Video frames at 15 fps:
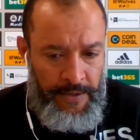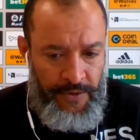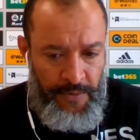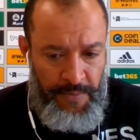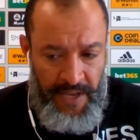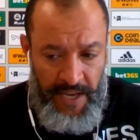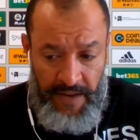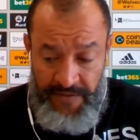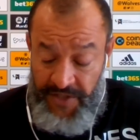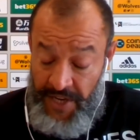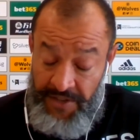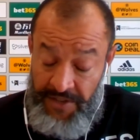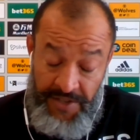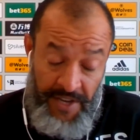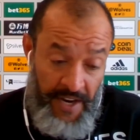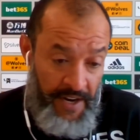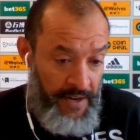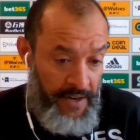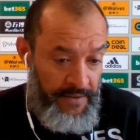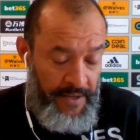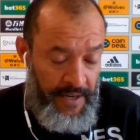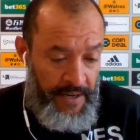behave, change
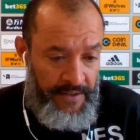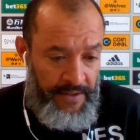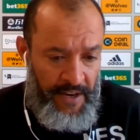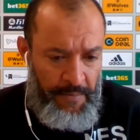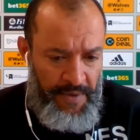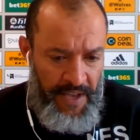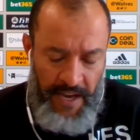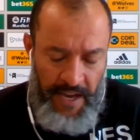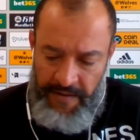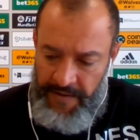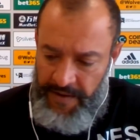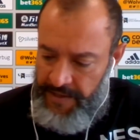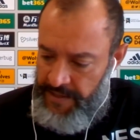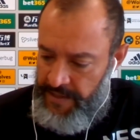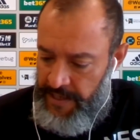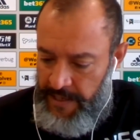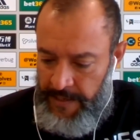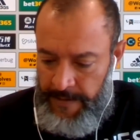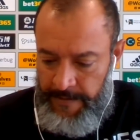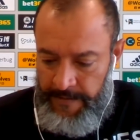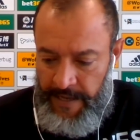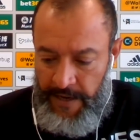their behaviors,
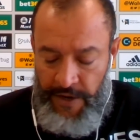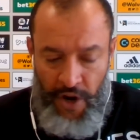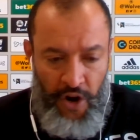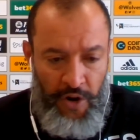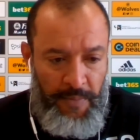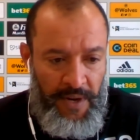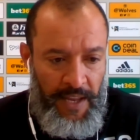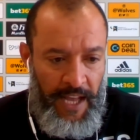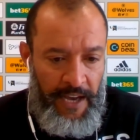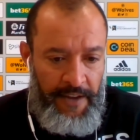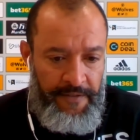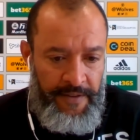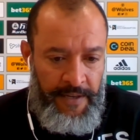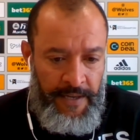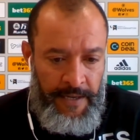their normal life.